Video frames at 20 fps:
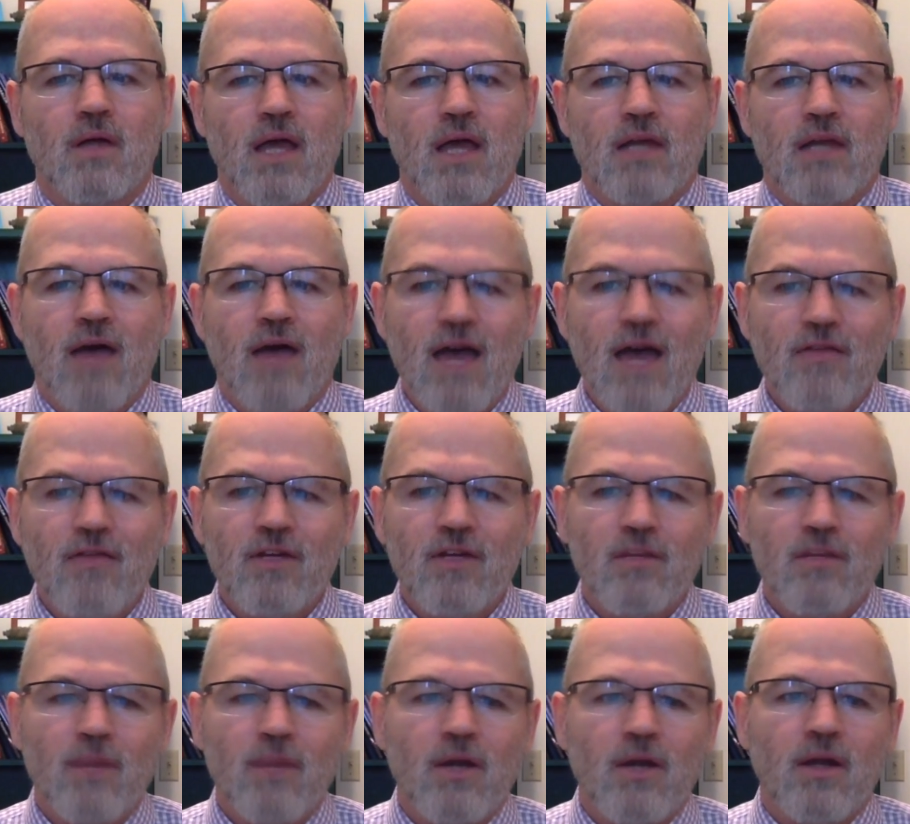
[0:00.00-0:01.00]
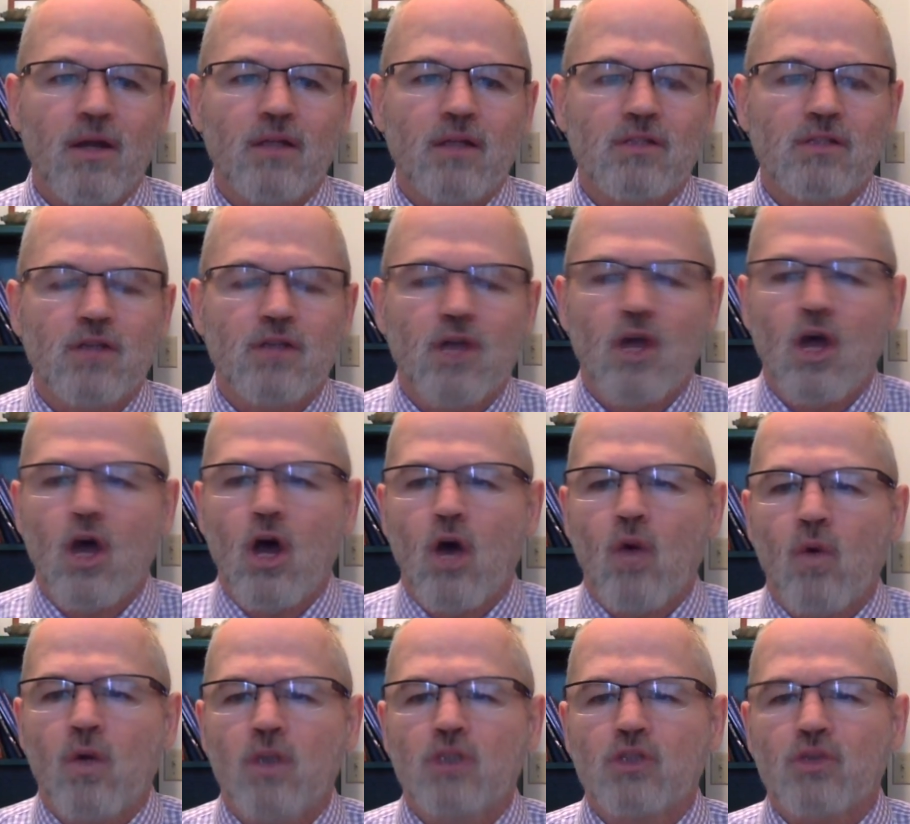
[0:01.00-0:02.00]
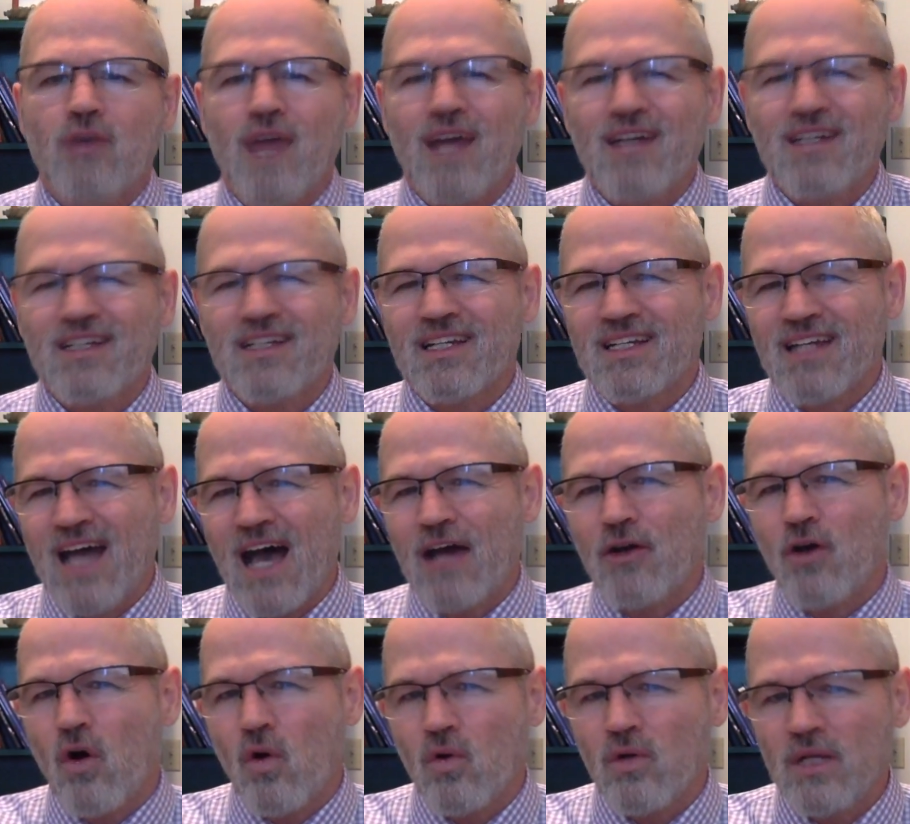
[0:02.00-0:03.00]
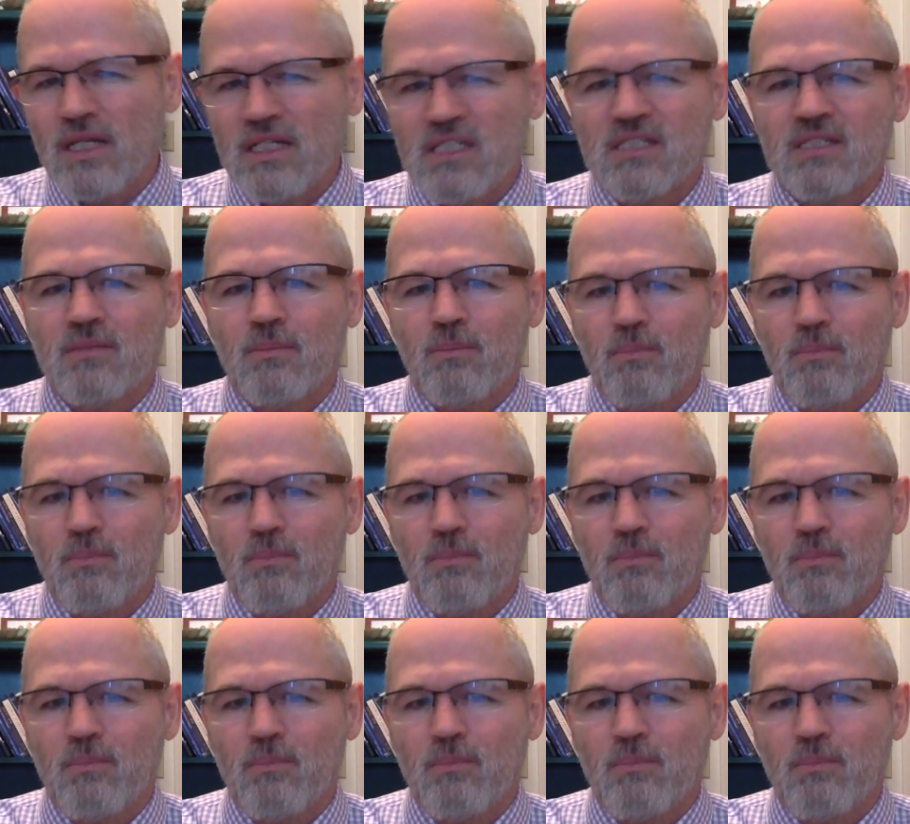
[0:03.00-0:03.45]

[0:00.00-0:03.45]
Now, African Americans were attracted not only to